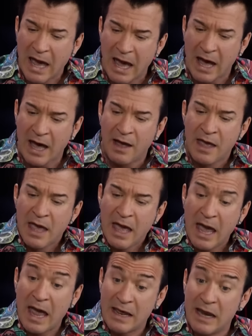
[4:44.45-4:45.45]
uh,
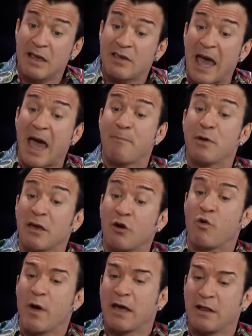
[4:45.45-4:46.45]
and it is happening
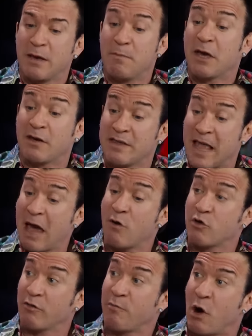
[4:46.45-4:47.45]
quickly because now
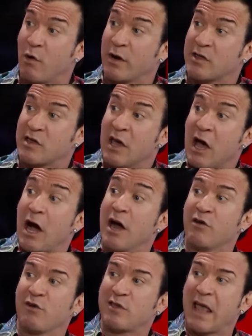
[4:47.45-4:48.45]
your opponents
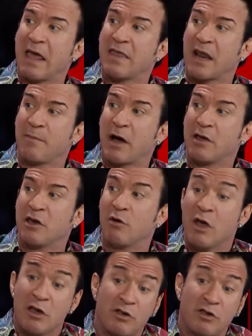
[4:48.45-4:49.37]
understand that about you.